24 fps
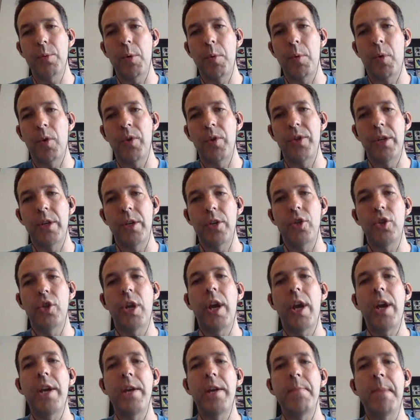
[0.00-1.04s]
We wanted a
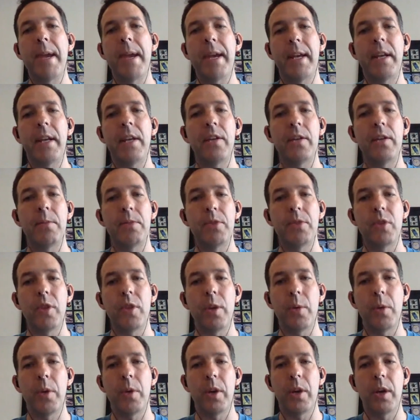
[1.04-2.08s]
shared mechanism so
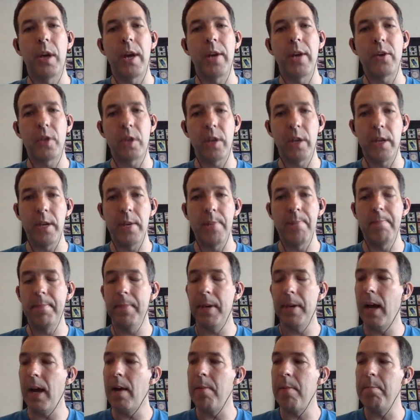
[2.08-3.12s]
that we could actually
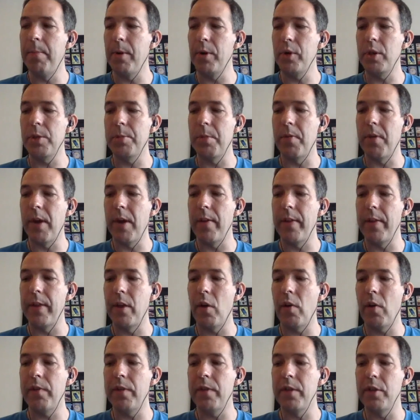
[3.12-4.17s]
push them around the
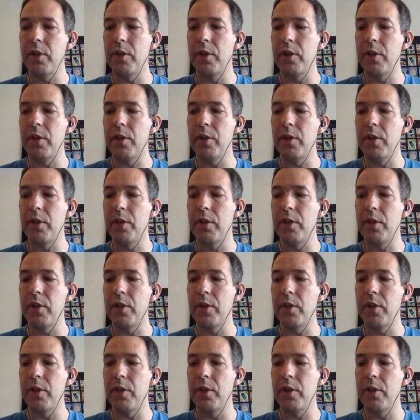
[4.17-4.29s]
office.